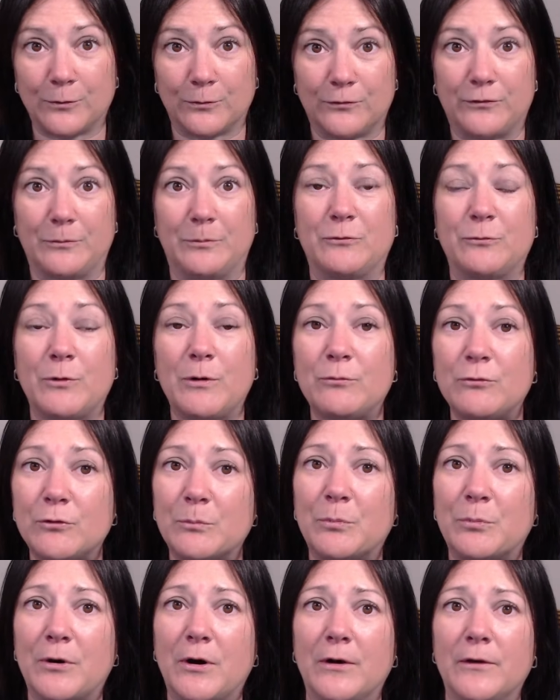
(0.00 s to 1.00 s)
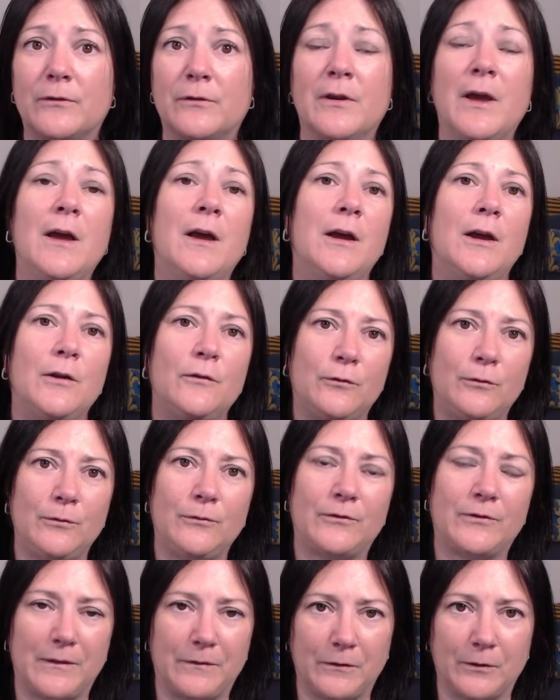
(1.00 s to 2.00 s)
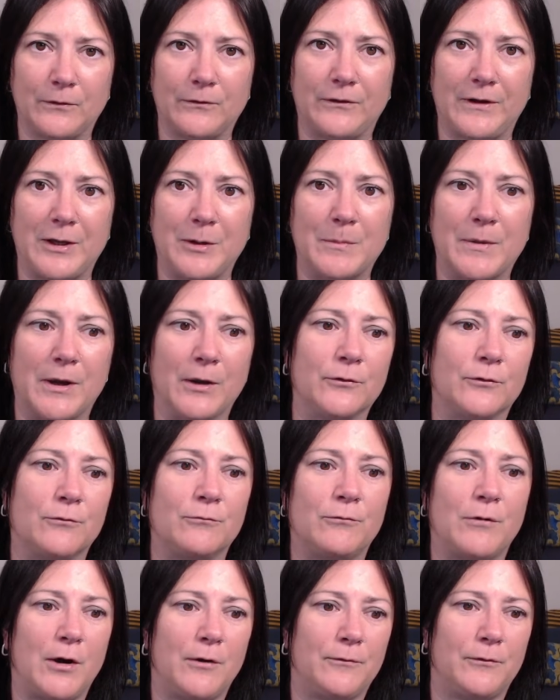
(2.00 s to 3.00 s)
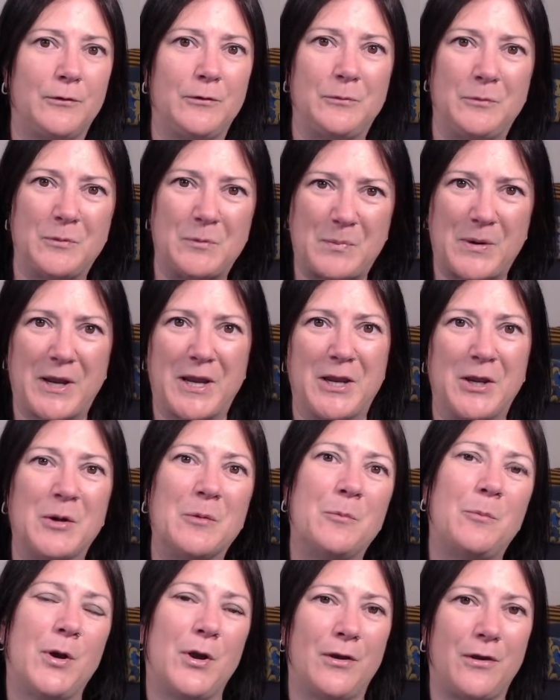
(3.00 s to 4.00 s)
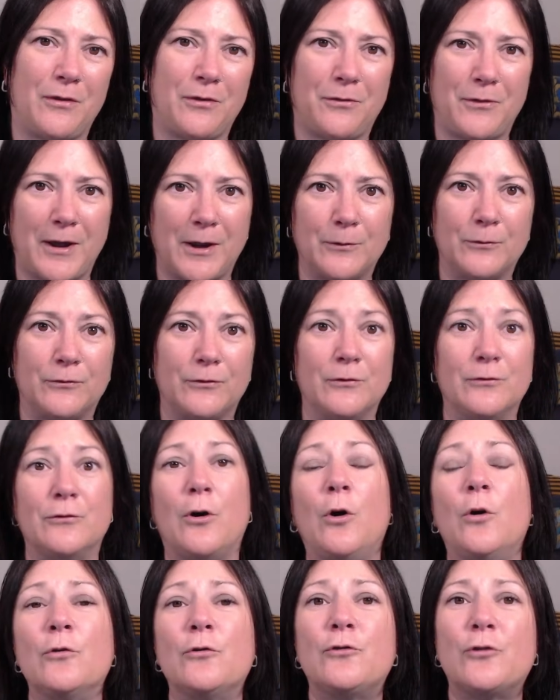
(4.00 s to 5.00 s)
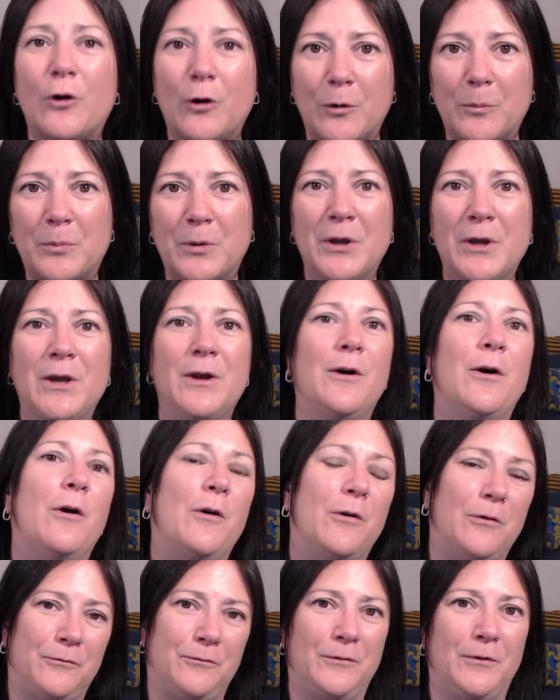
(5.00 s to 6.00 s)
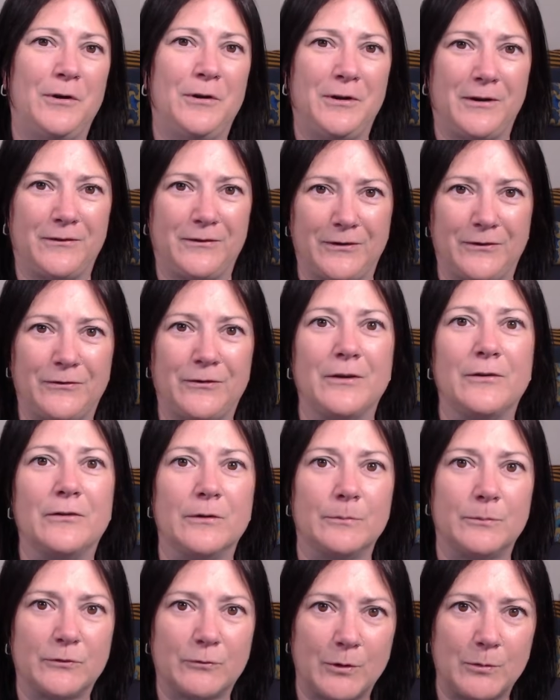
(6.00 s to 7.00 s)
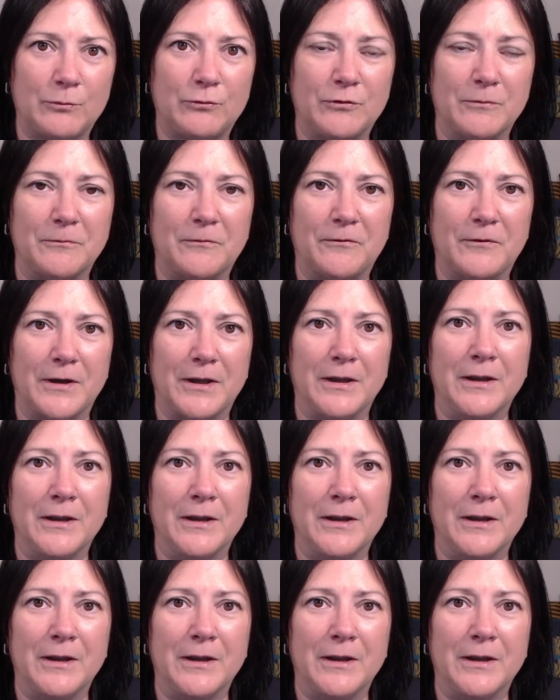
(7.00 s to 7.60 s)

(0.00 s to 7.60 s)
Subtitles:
subscription price to send those emails rather than paying per 1,000 on top of an existing subscription fee.